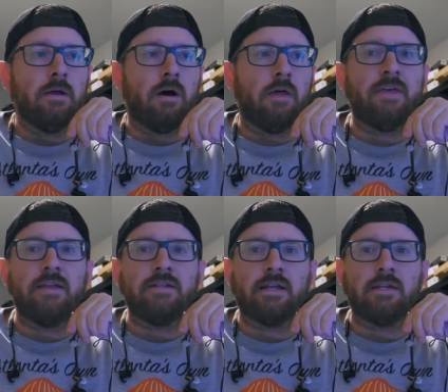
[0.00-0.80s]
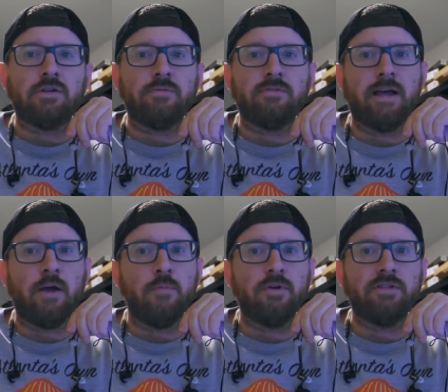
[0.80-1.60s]
authentic in terms of
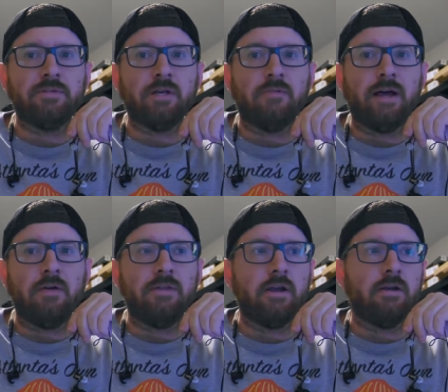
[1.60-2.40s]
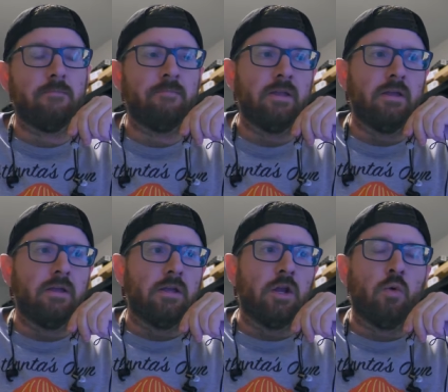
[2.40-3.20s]
how he puts himself out there. And
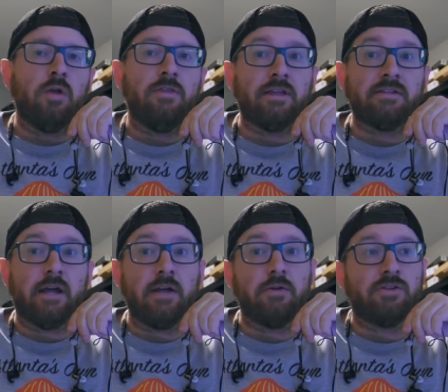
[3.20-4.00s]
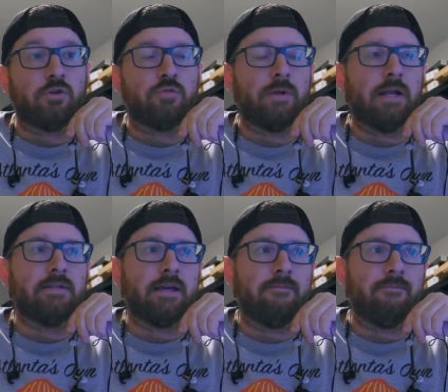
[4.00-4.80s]
you know, one of the things I do on social media
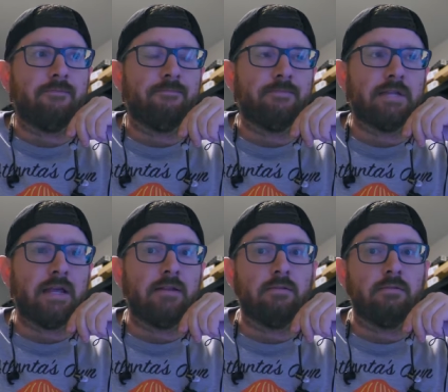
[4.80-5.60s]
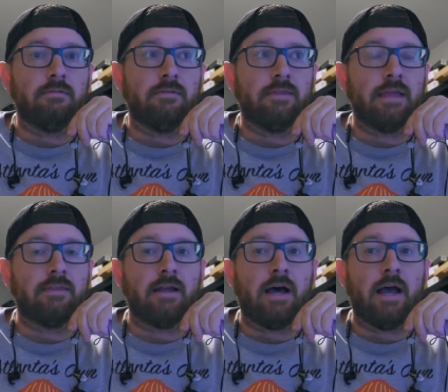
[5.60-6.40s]
is I tend to
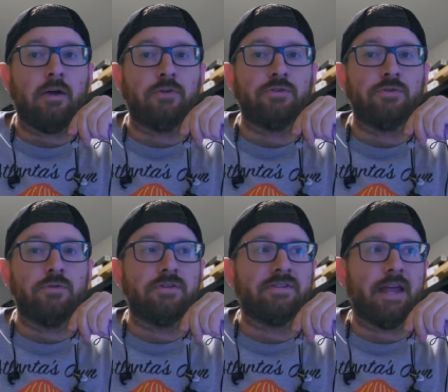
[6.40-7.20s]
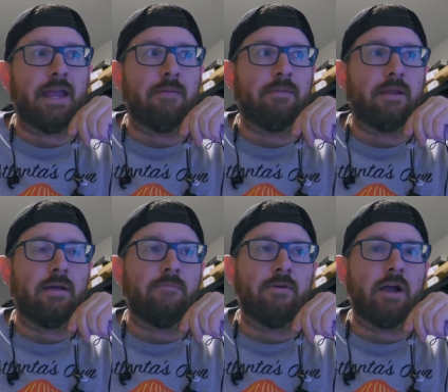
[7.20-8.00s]
think that I also do the same, that
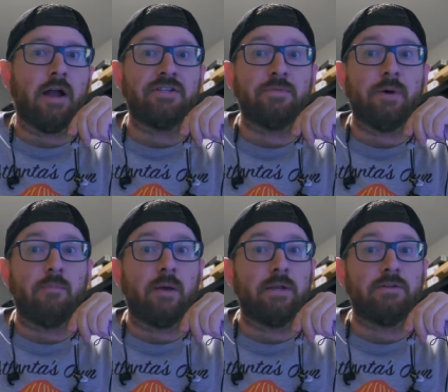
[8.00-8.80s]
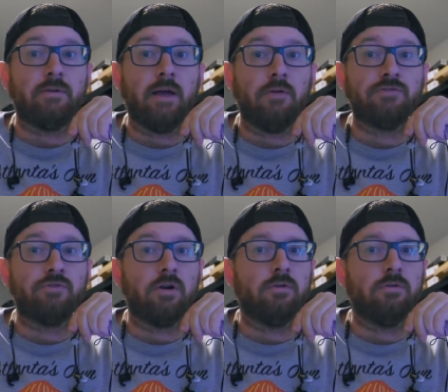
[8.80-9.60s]
I'm very honest about my mental health
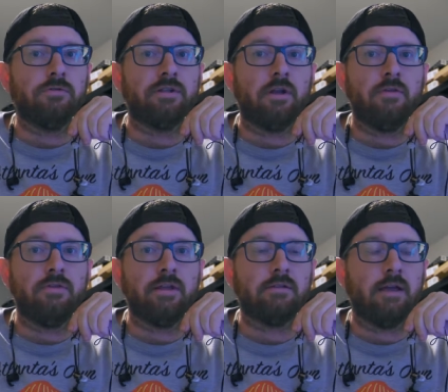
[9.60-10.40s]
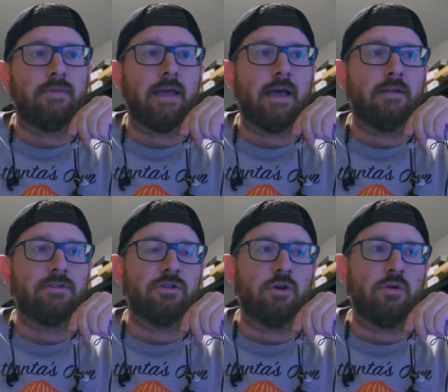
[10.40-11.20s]
struggles and other things like that. And
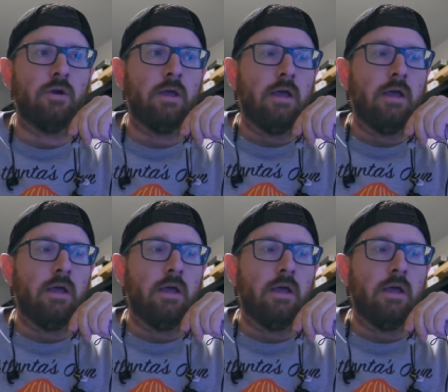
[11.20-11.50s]
so